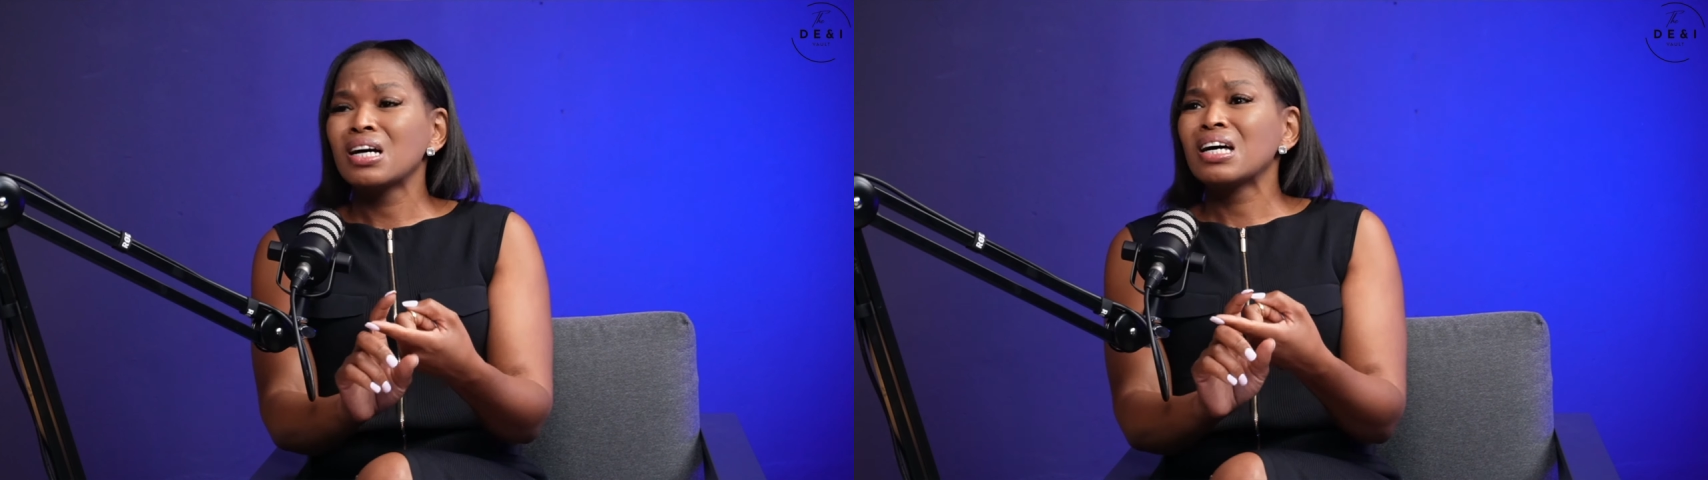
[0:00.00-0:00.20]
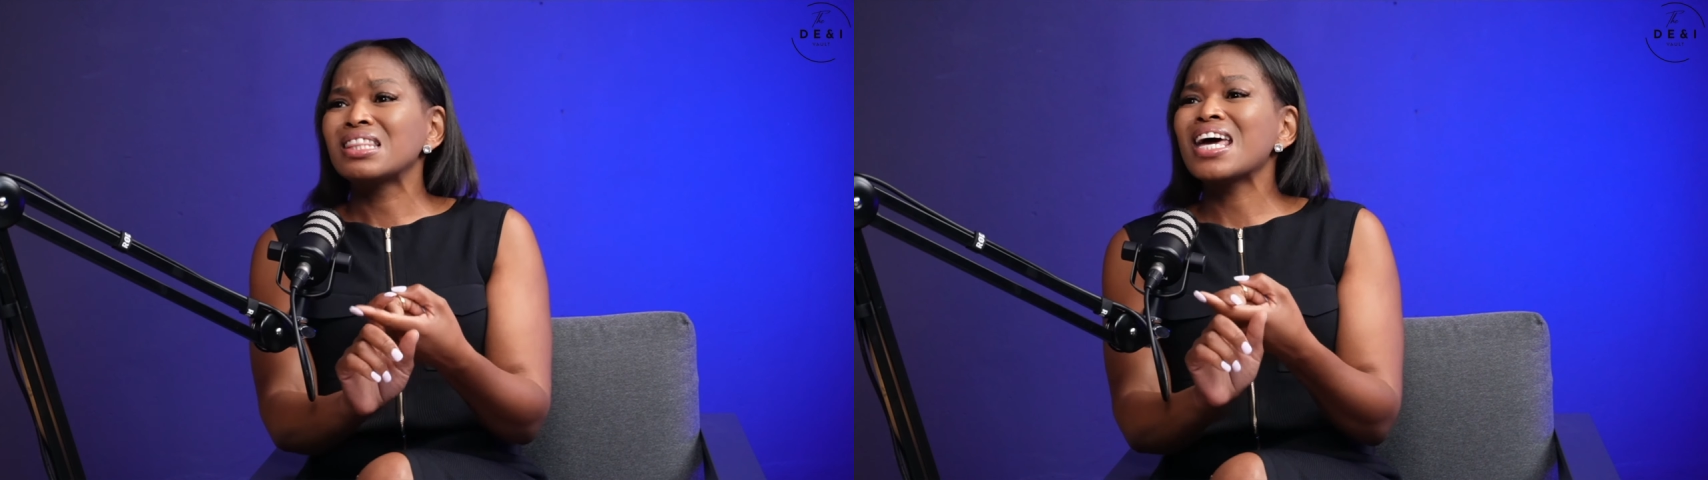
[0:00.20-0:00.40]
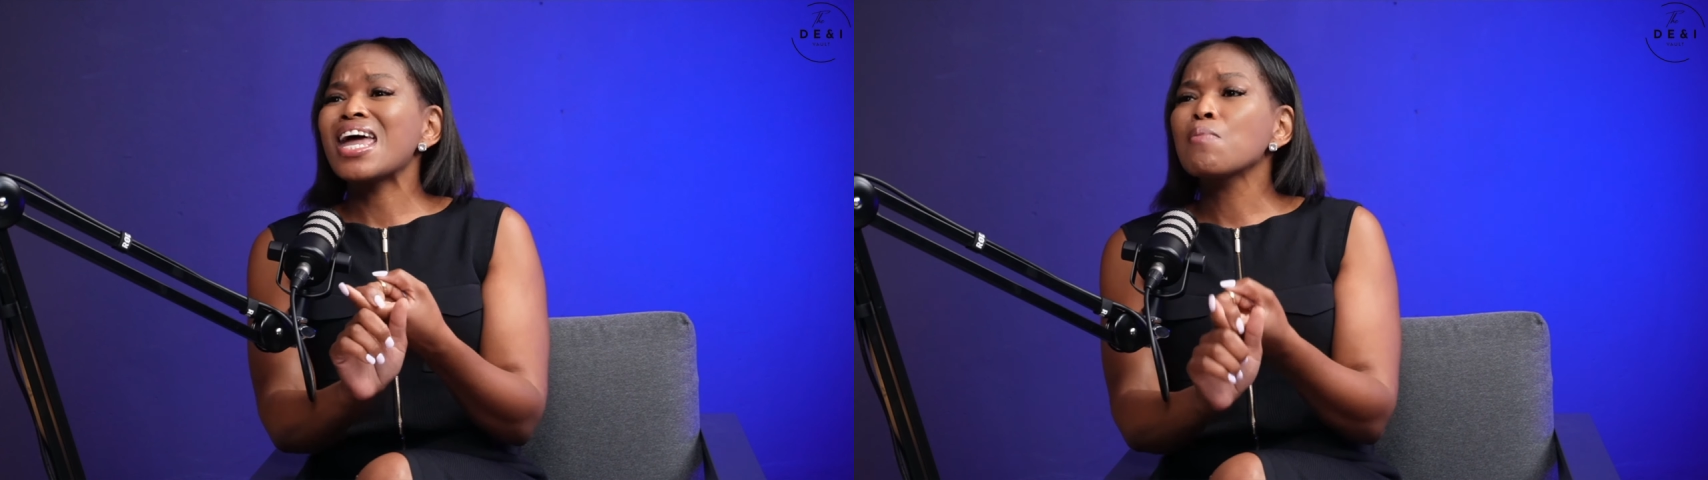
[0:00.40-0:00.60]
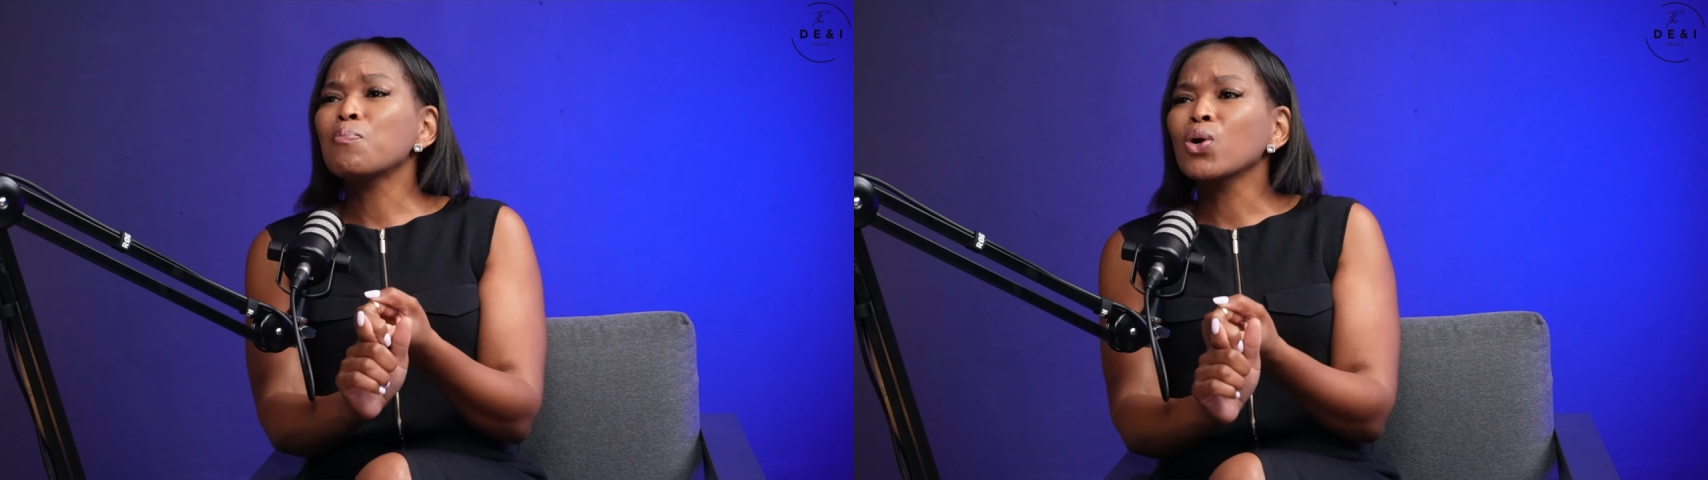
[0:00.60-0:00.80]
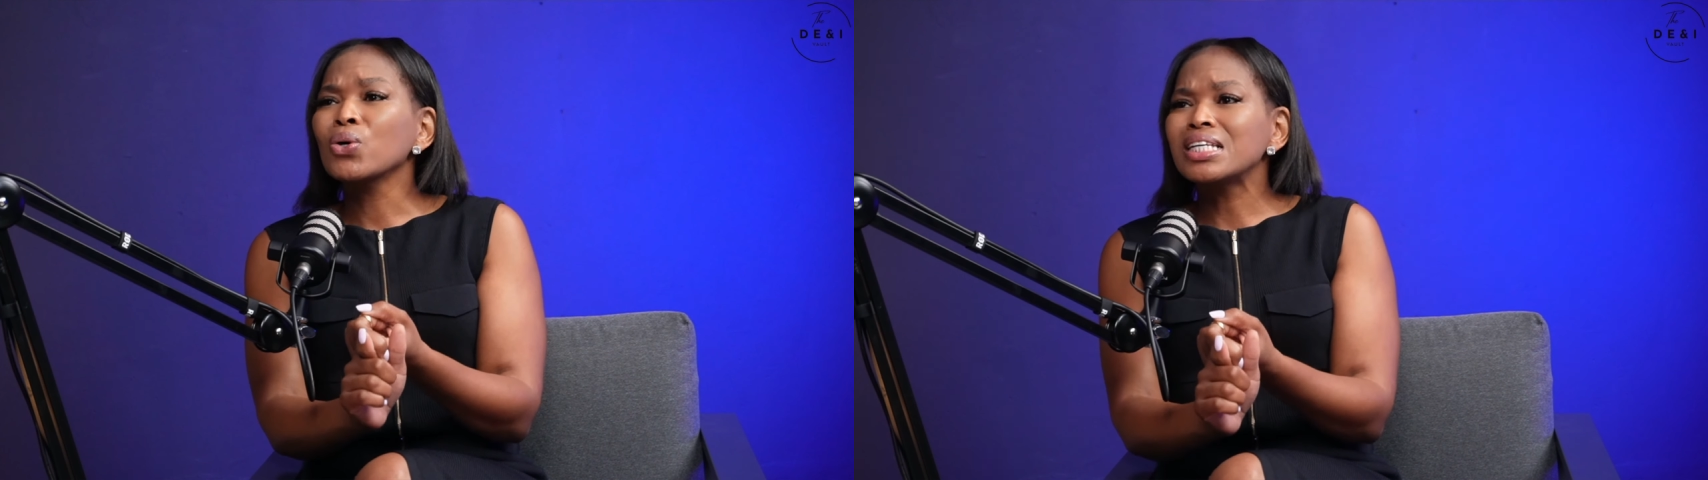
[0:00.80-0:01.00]
the
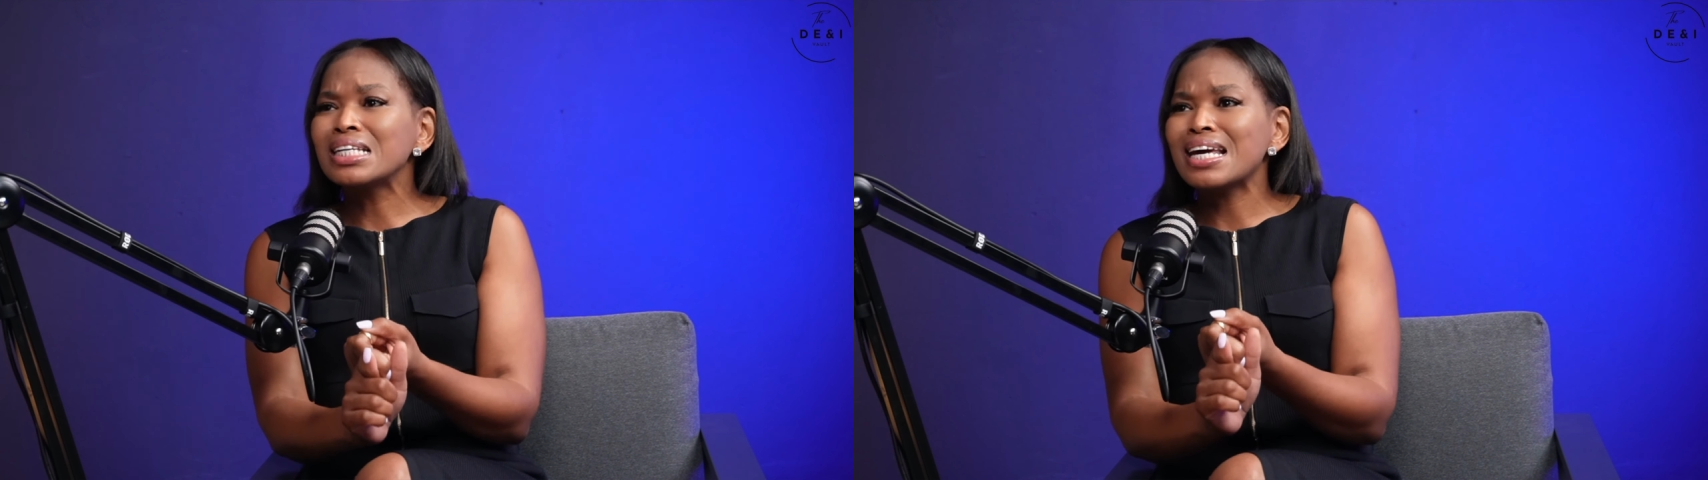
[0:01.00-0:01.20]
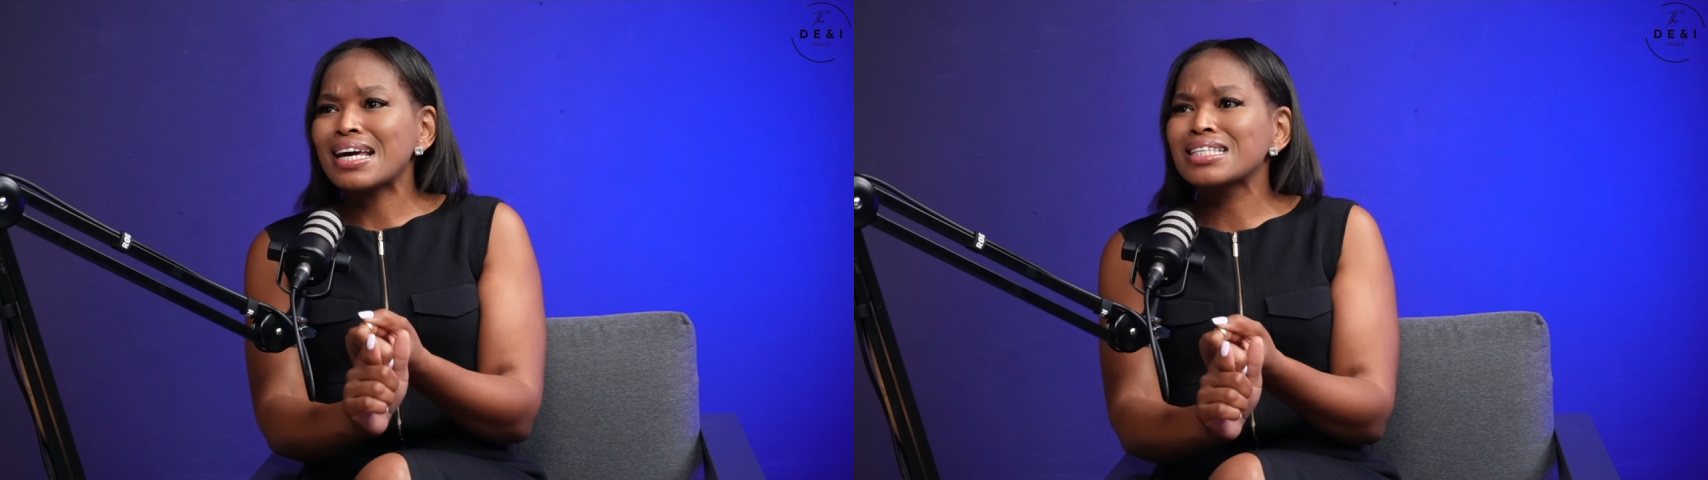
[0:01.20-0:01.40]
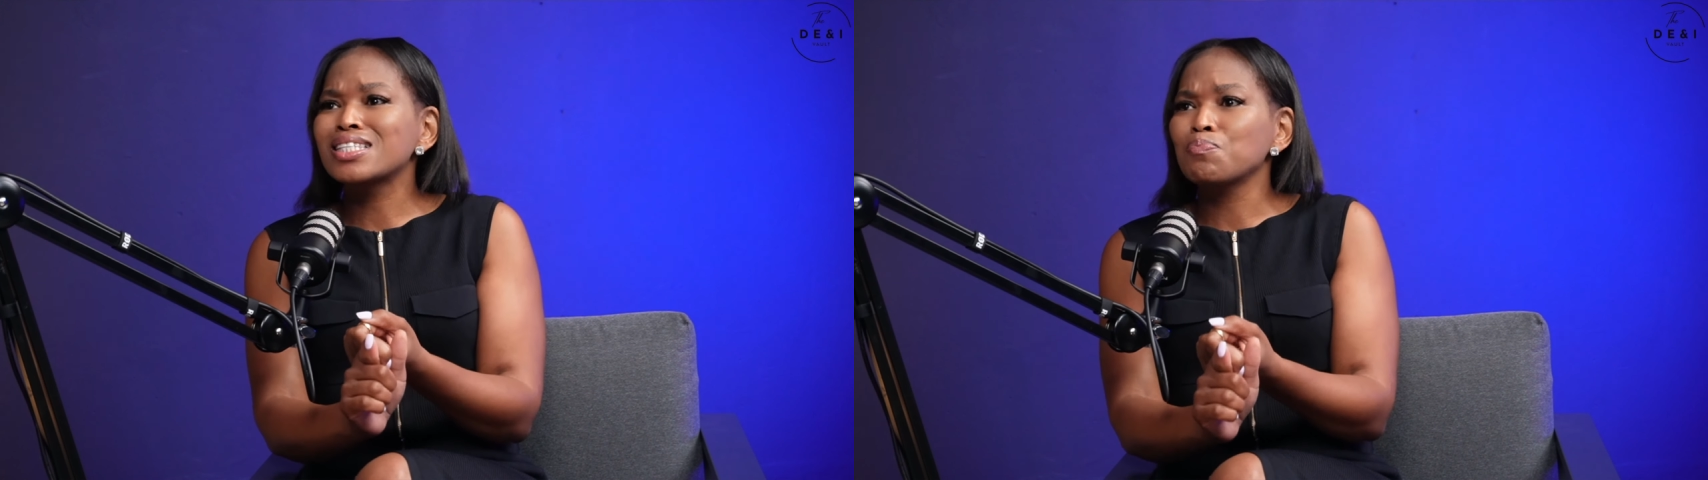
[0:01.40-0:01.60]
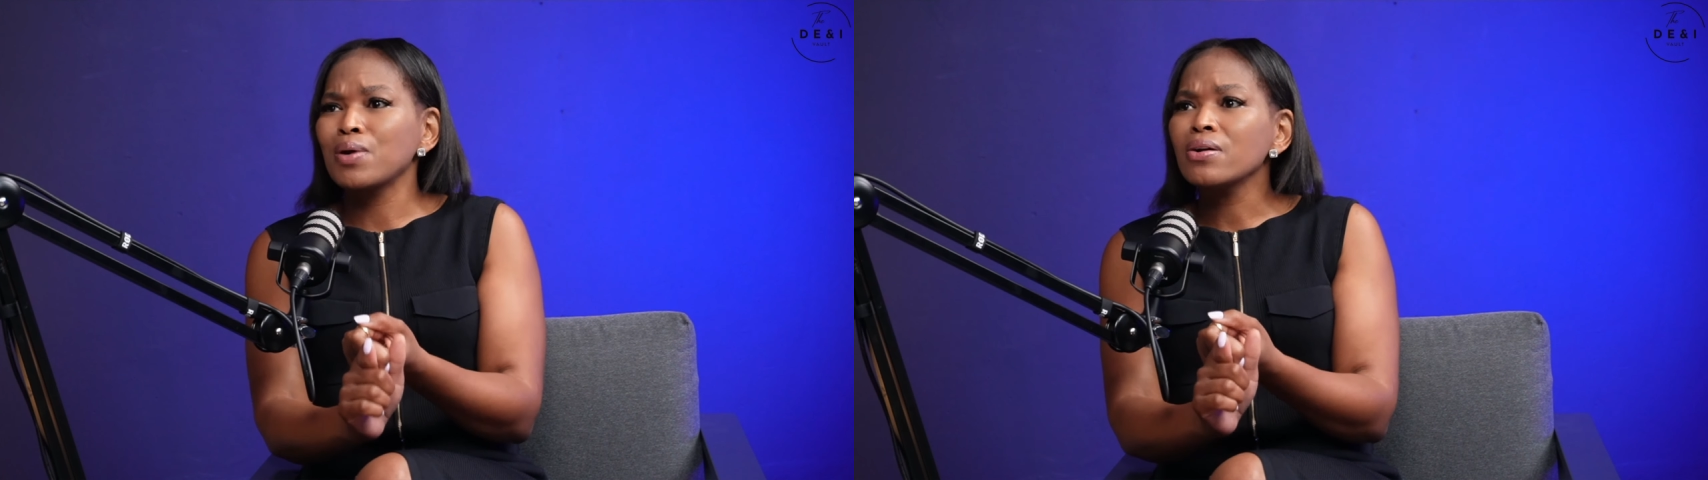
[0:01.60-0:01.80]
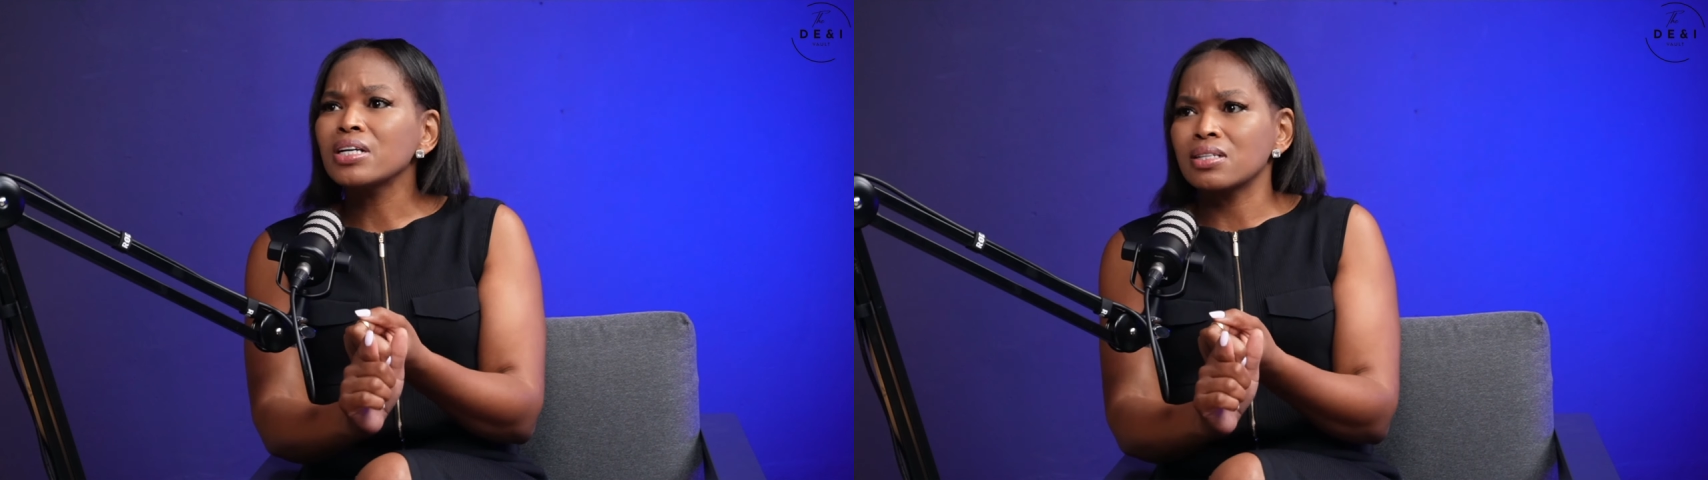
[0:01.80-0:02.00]
employee
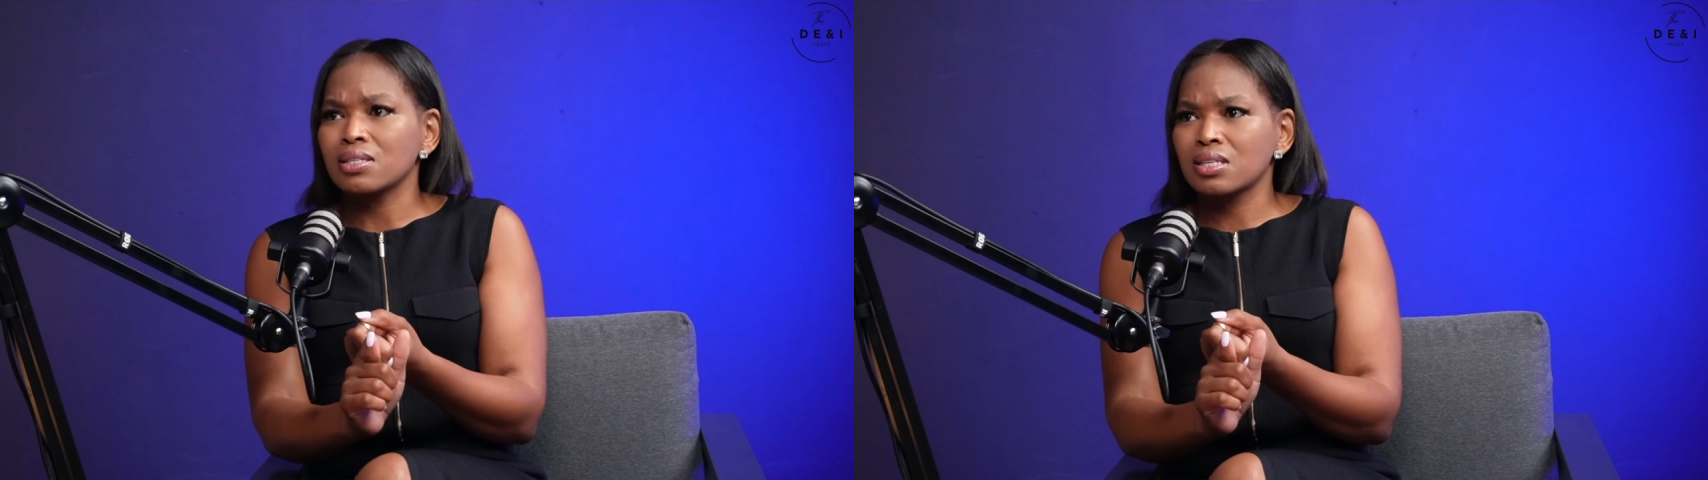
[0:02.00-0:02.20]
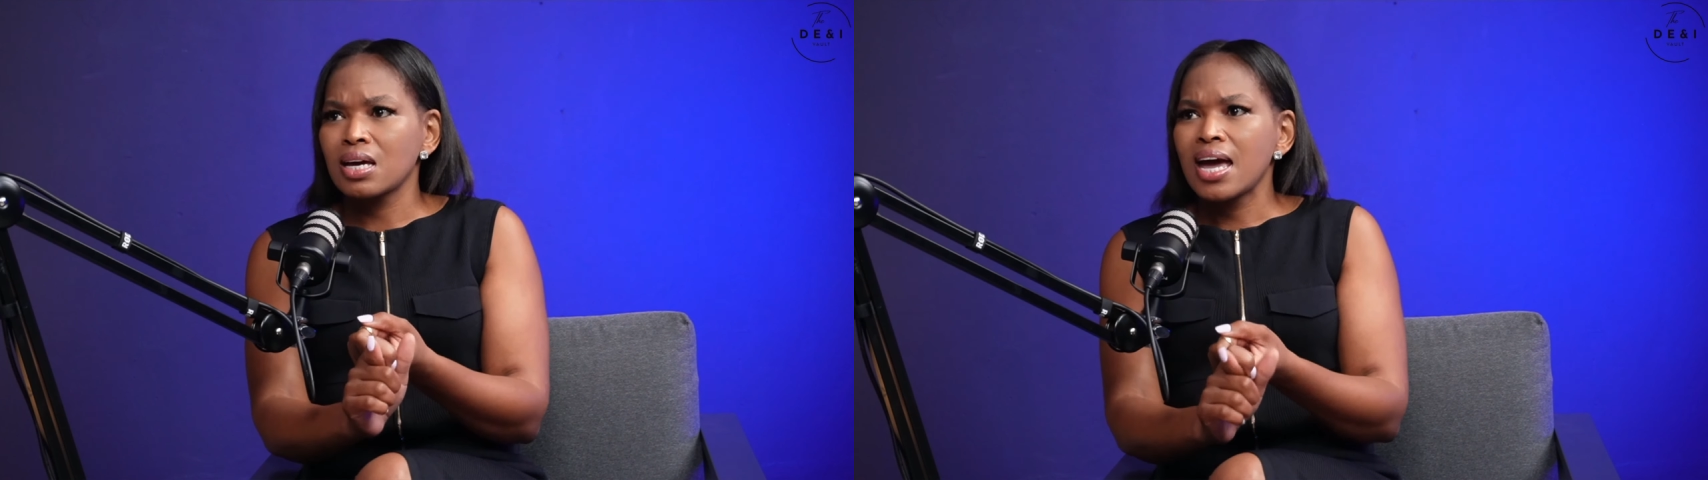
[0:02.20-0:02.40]
experience.